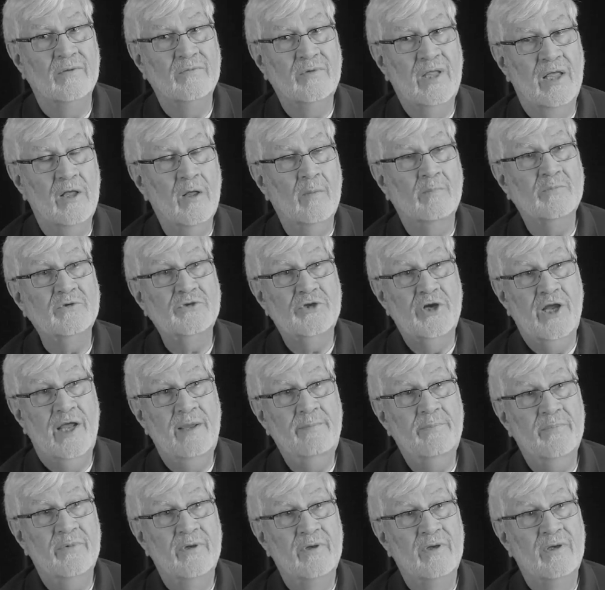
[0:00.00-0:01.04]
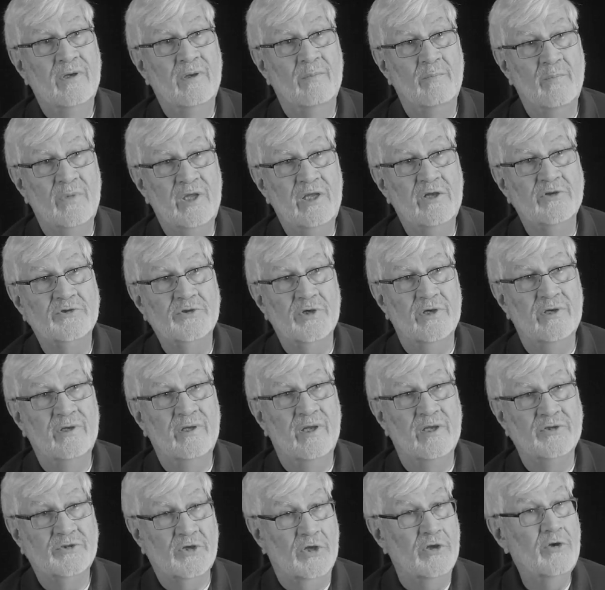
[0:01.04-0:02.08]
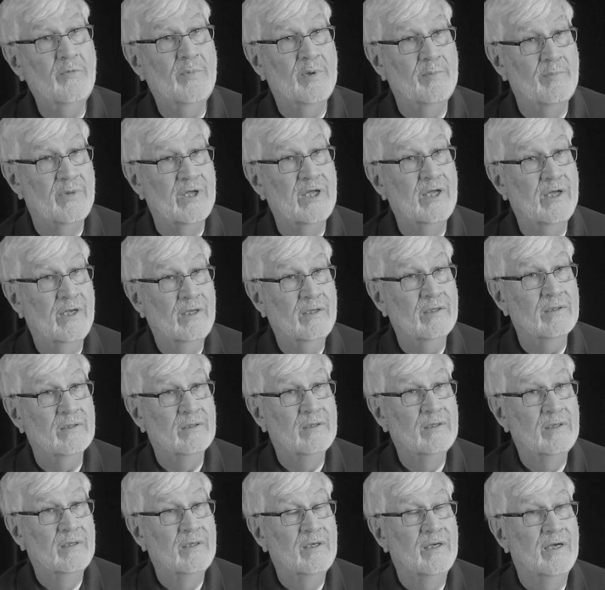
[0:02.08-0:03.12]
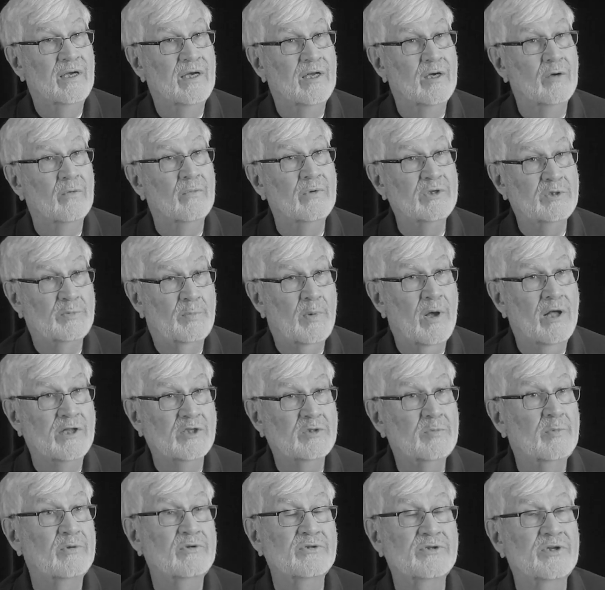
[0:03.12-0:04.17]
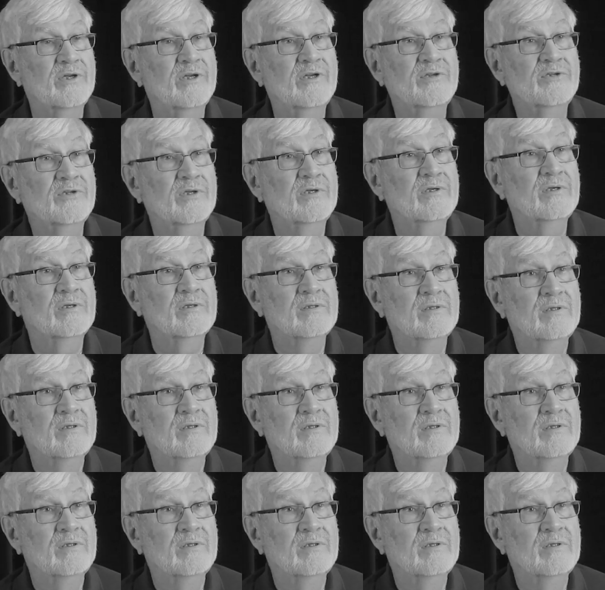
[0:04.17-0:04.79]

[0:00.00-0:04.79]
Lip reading: helped shape me as a human being and a responsible citizen.